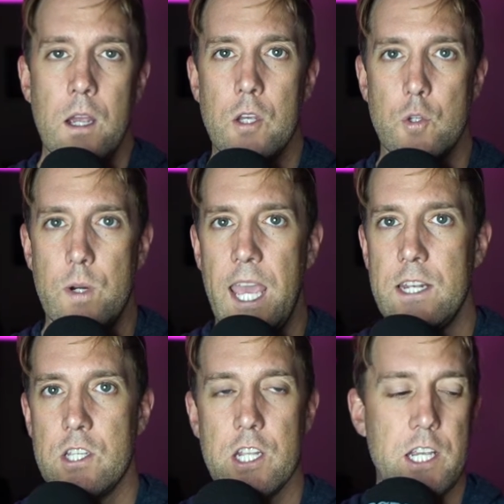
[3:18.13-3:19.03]
So again,
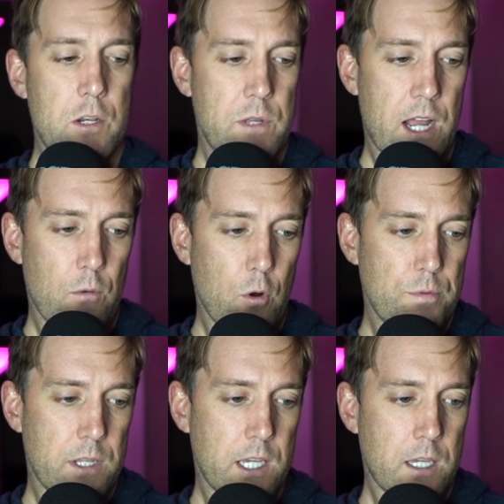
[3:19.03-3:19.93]
just continuing that role
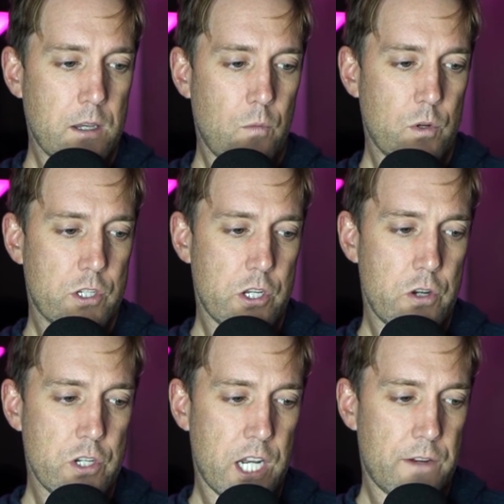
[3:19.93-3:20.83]
play. What's on
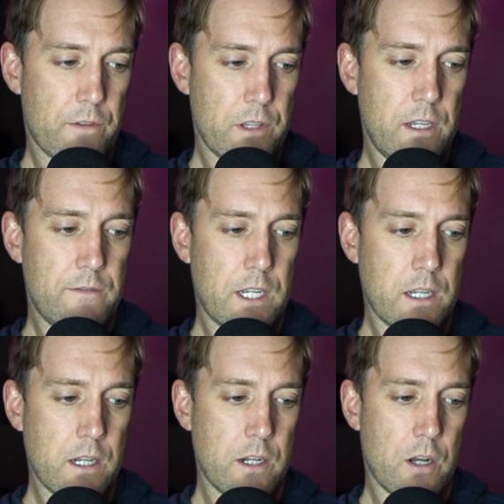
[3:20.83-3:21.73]
your agenda for the evening?
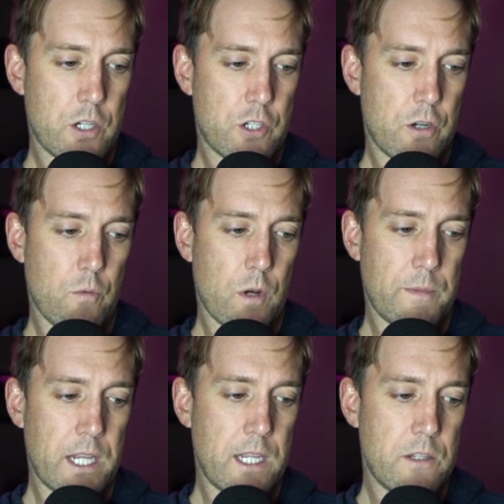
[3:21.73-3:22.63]
Not sure what I'm
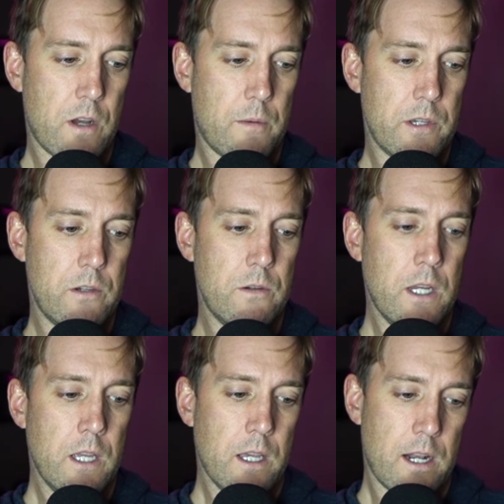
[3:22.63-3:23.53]
getting into. How about you?
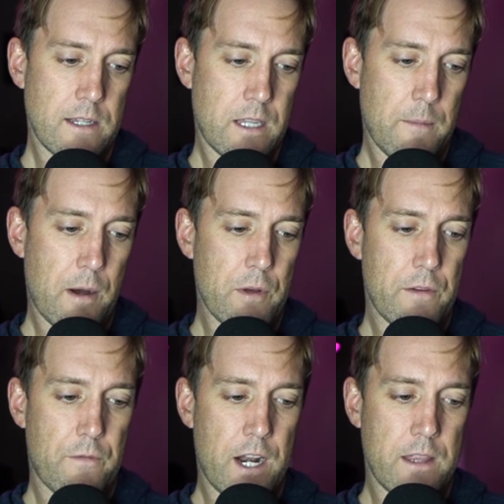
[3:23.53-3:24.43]
And I say, I'm out with a
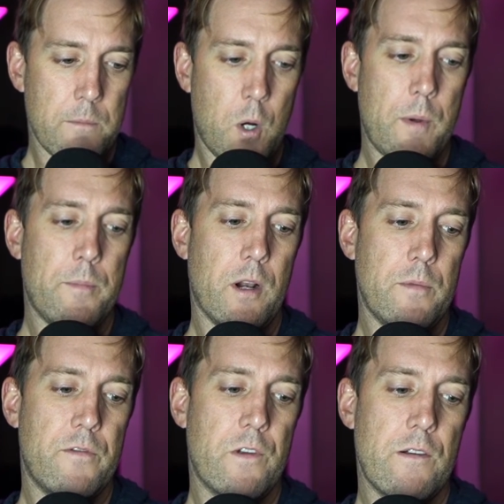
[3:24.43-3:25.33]
friend at the moment, but I'll
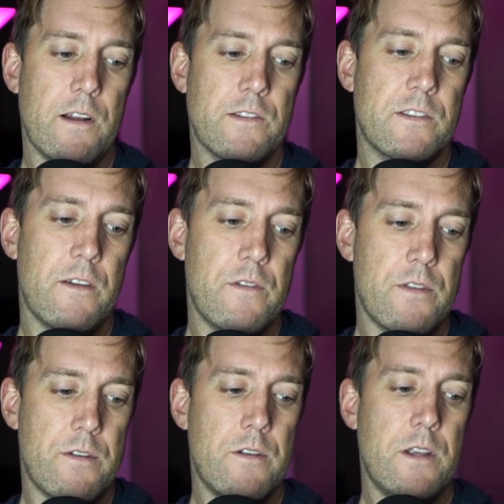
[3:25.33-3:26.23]
be free around
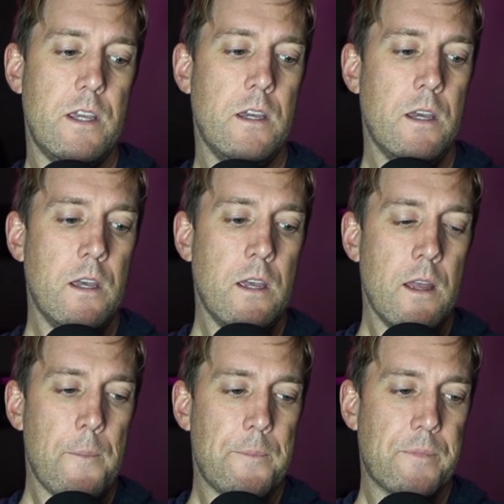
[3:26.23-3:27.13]
7:30
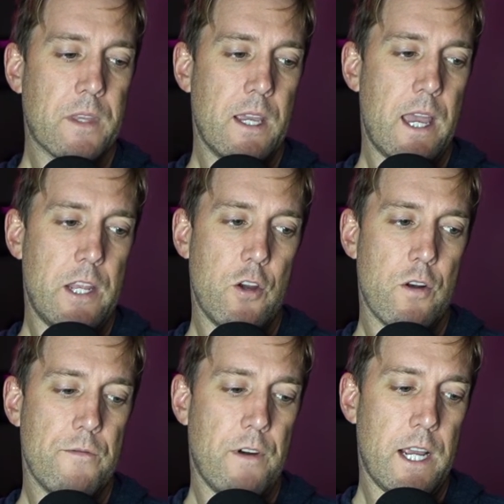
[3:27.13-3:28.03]
and you're
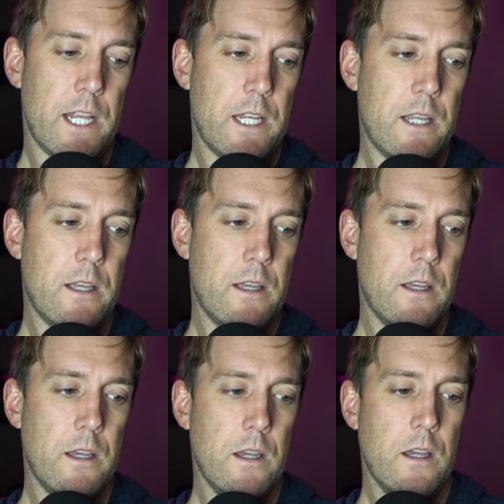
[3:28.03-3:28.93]
invited.
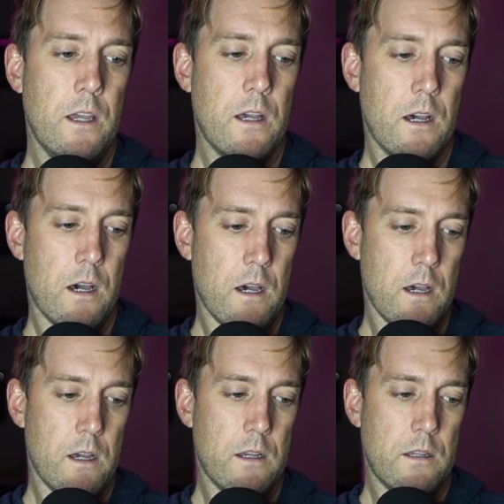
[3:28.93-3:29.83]

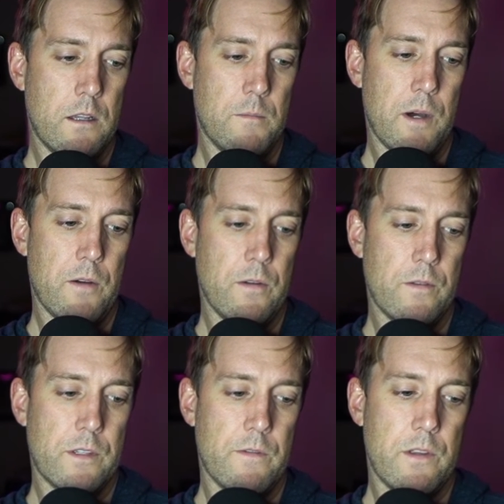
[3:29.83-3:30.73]
I'm out
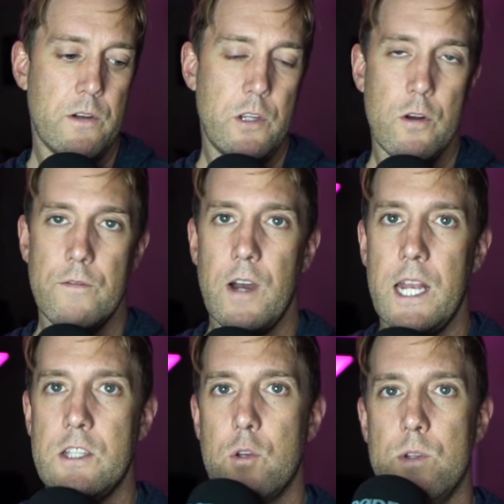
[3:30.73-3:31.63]
7:30, you're
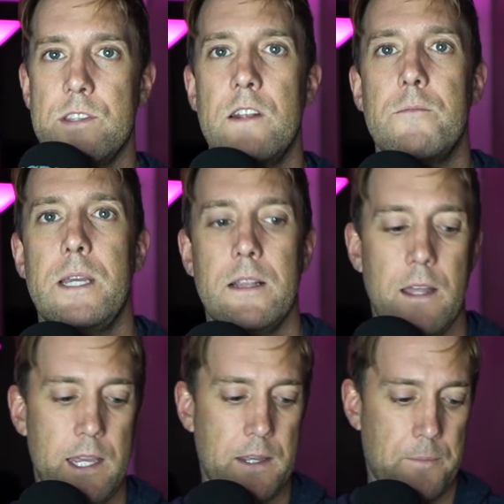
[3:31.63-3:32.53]
invited. So instead of being
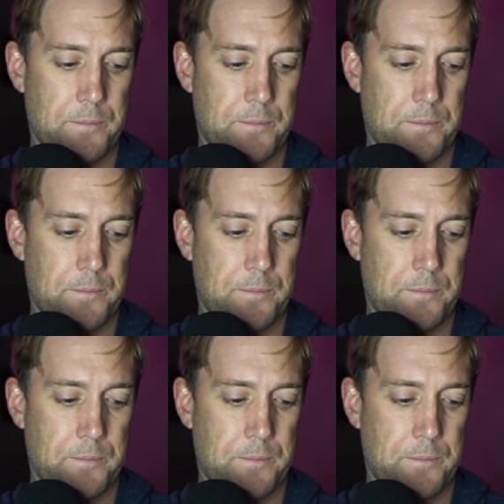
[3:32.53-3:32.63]
like,